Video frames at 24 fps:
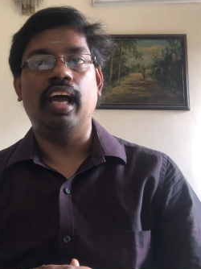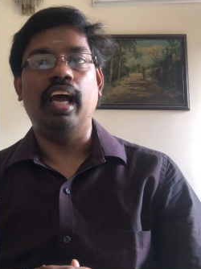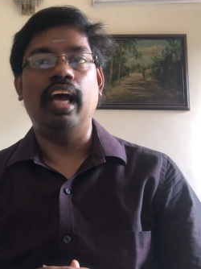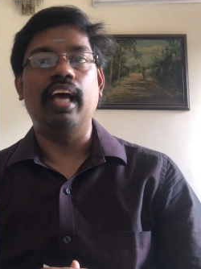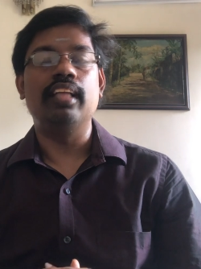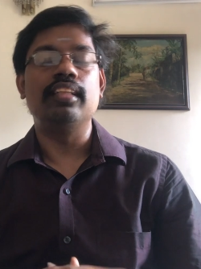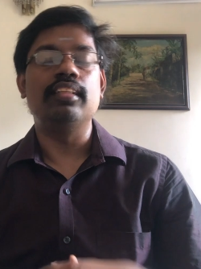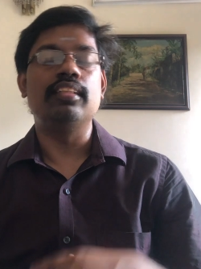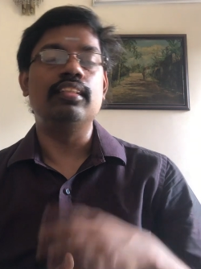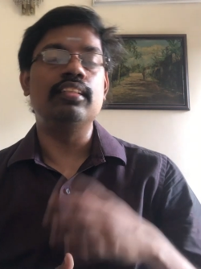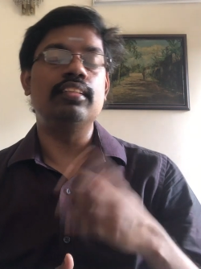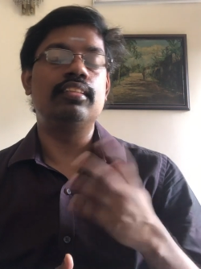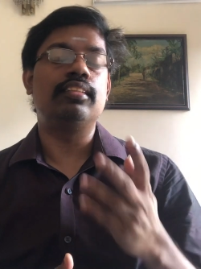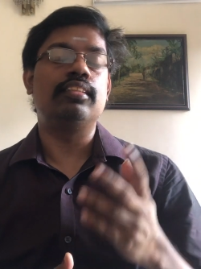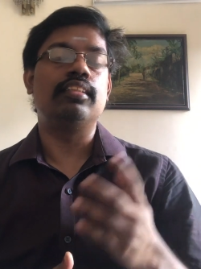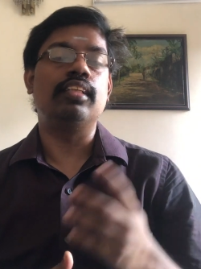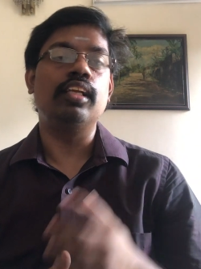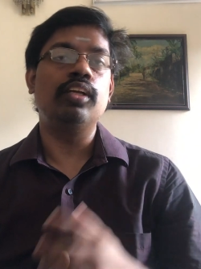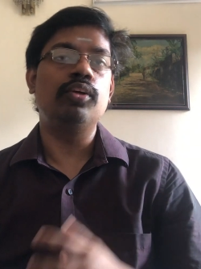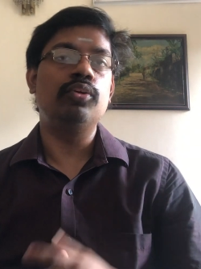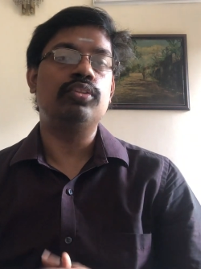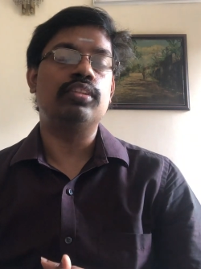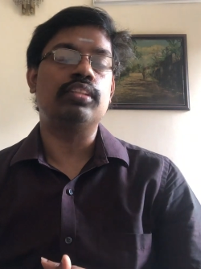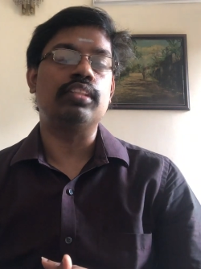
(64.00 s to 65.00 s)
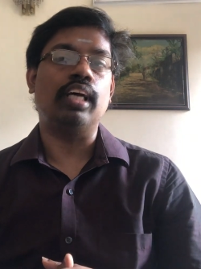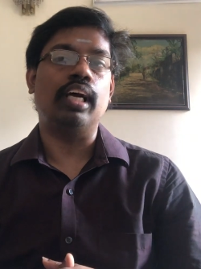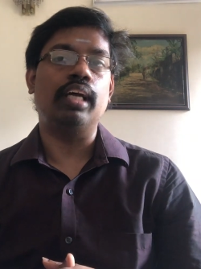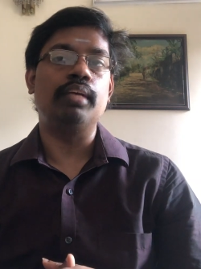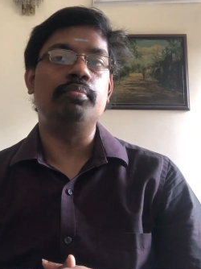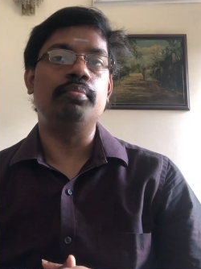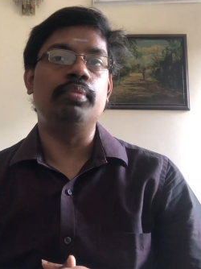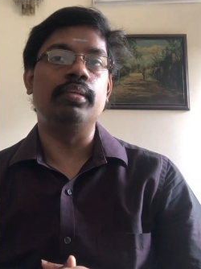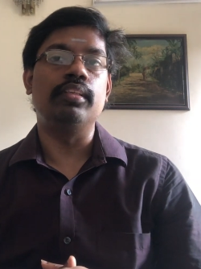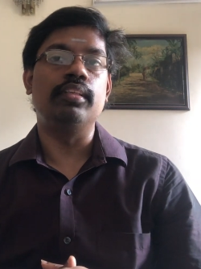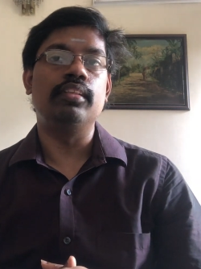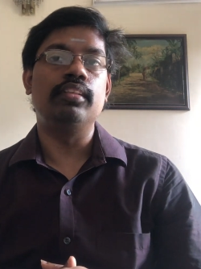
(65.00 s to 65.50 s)
And this
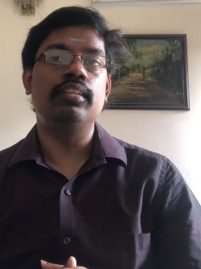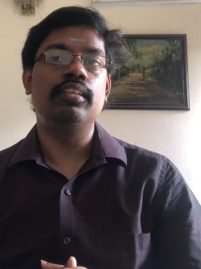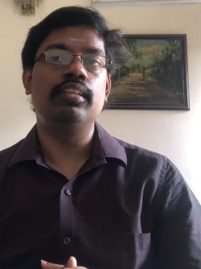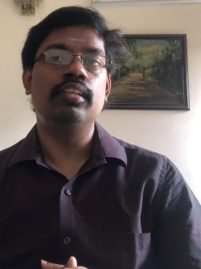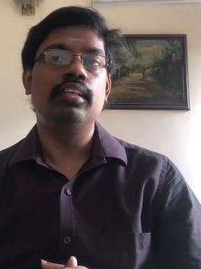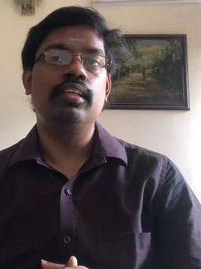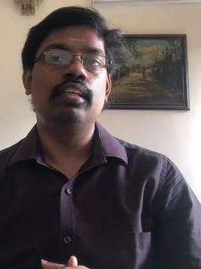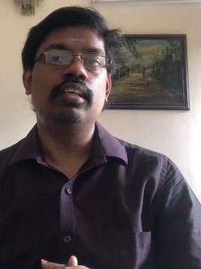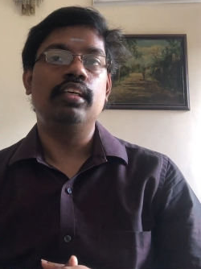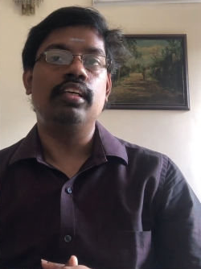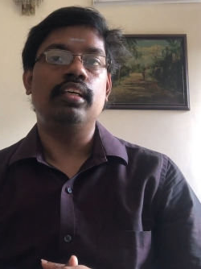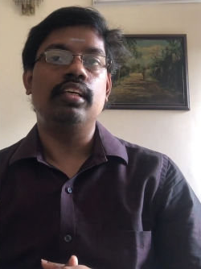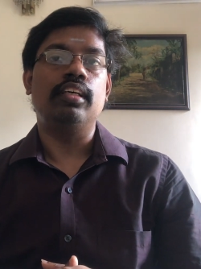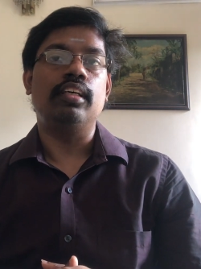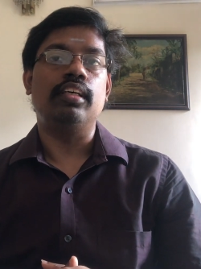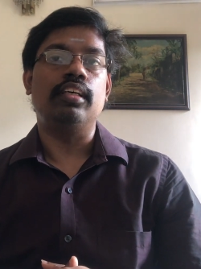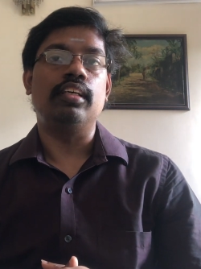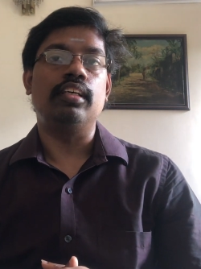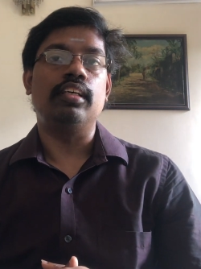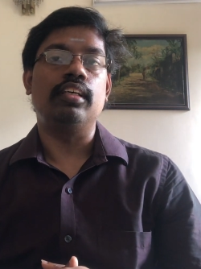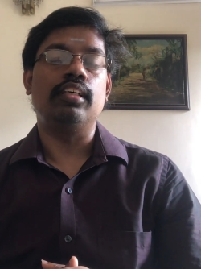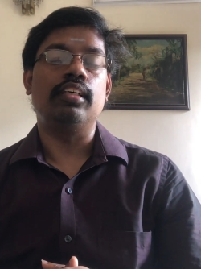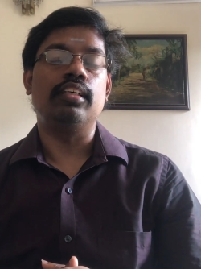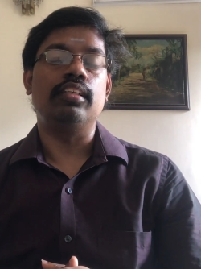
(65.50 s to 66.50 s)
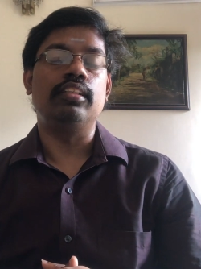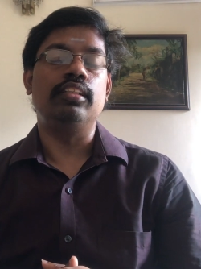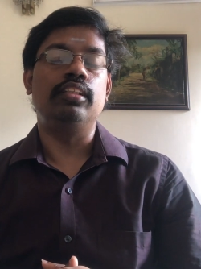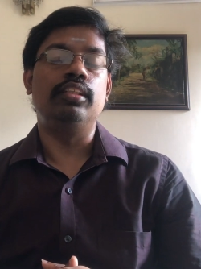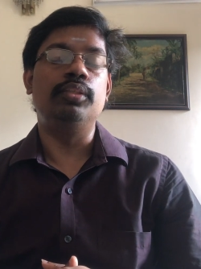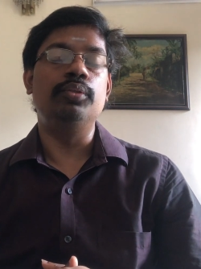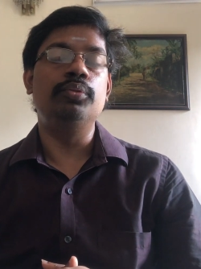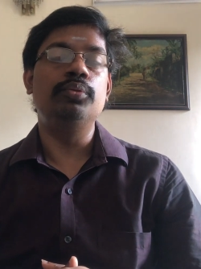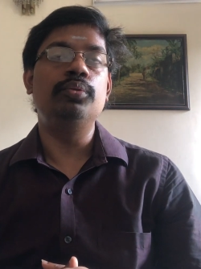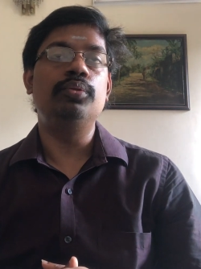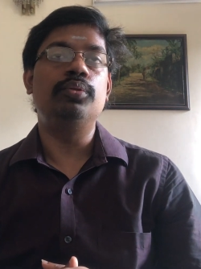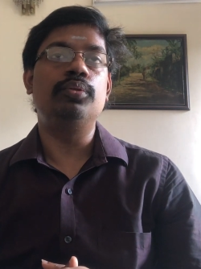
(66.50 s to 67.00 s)
psilocybin,
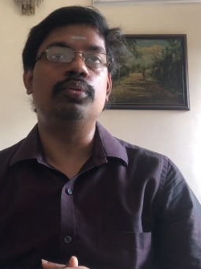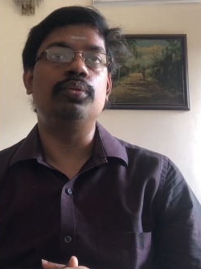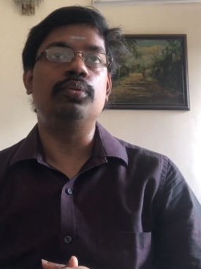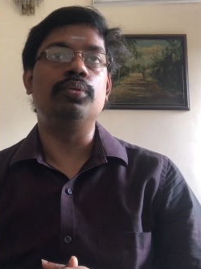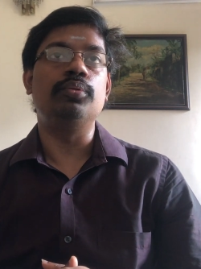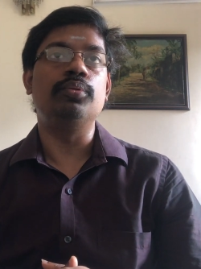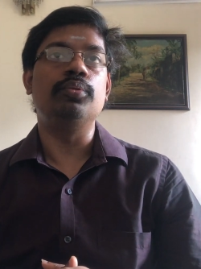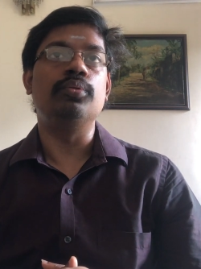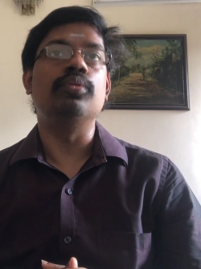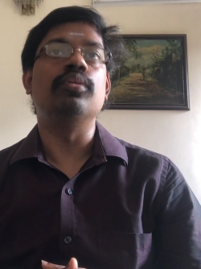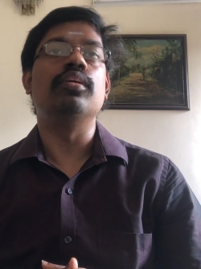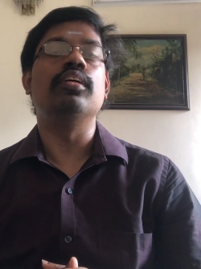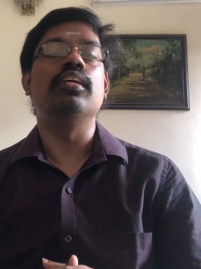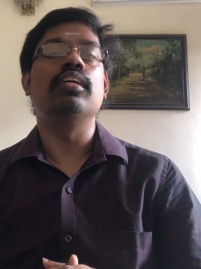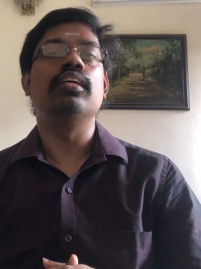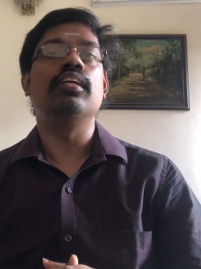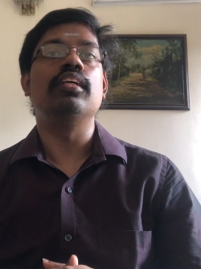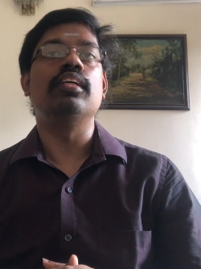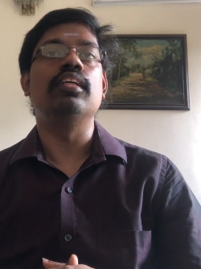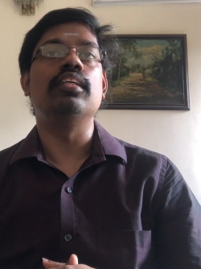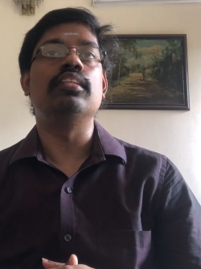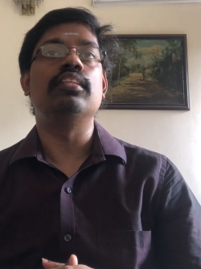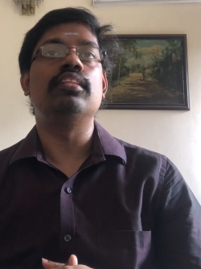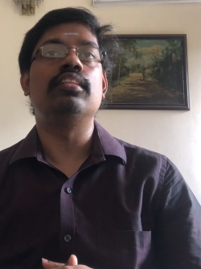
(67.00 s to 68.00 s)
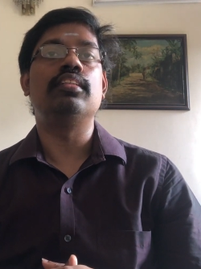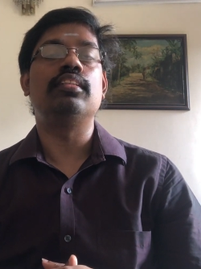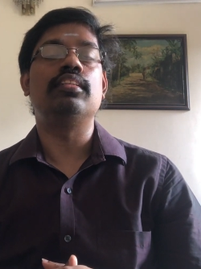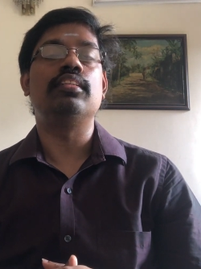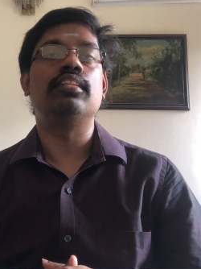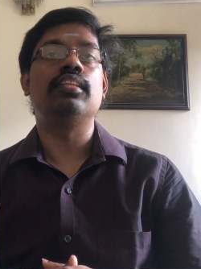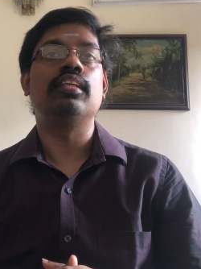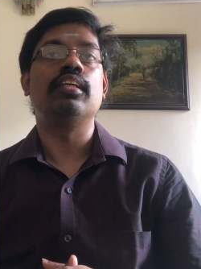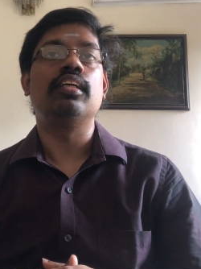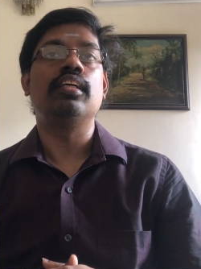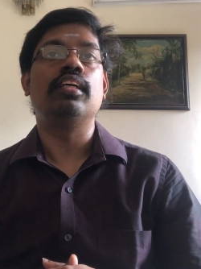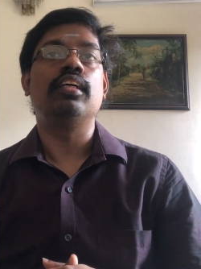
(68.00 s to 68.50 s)
due to
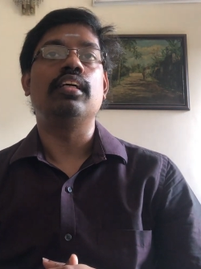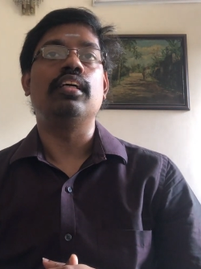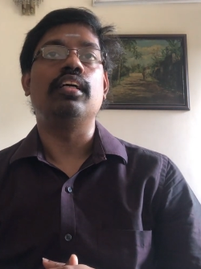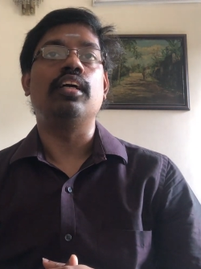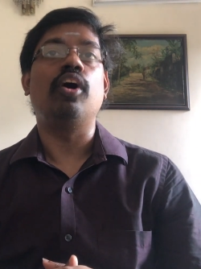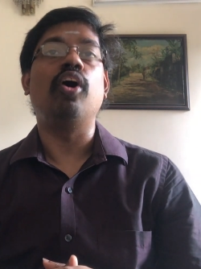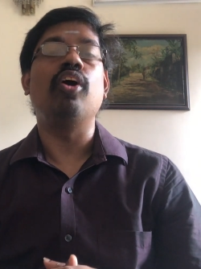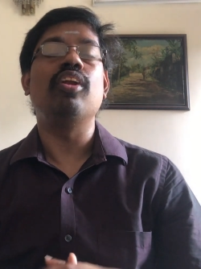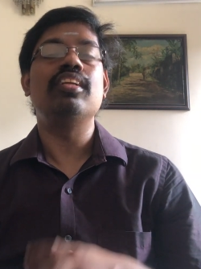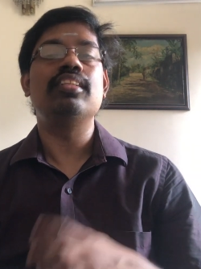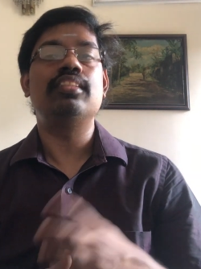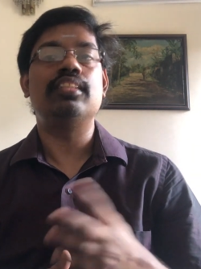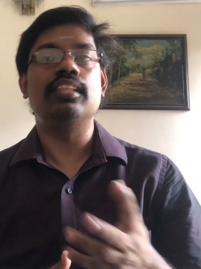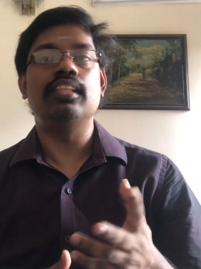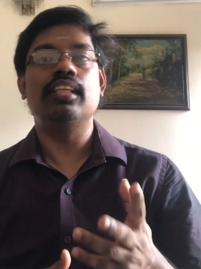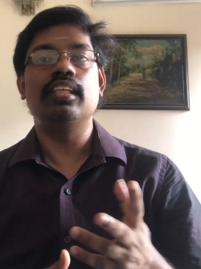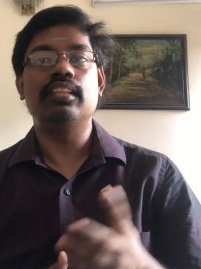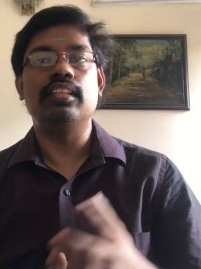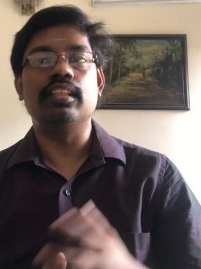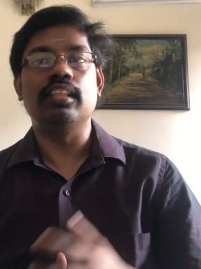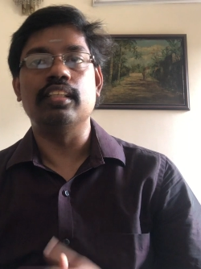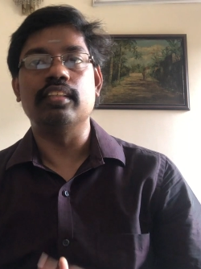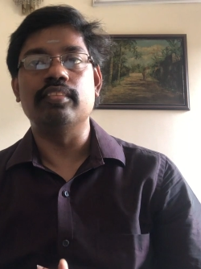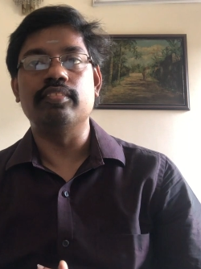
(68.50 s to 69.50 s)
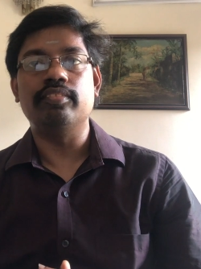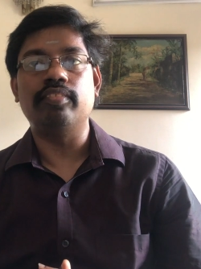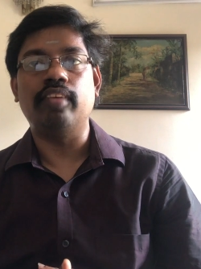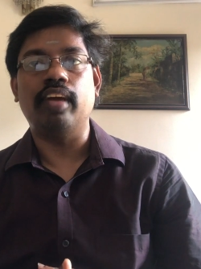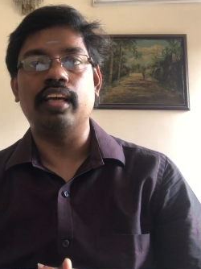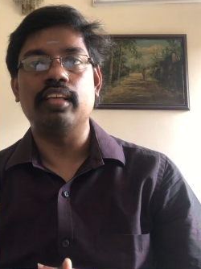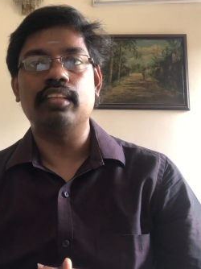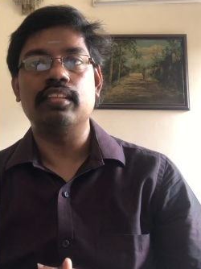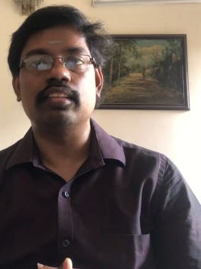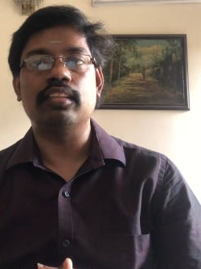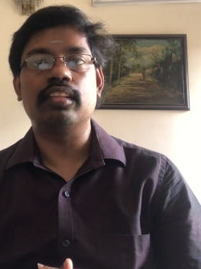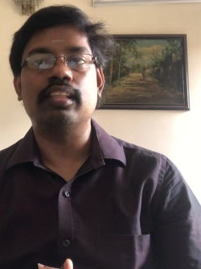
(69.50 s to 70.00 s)
its hallucinating
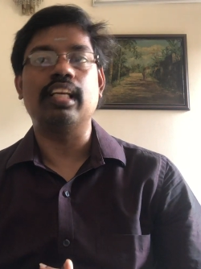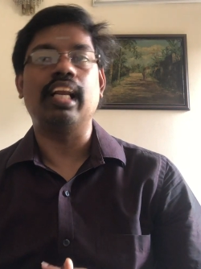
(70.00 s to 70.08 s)
effect,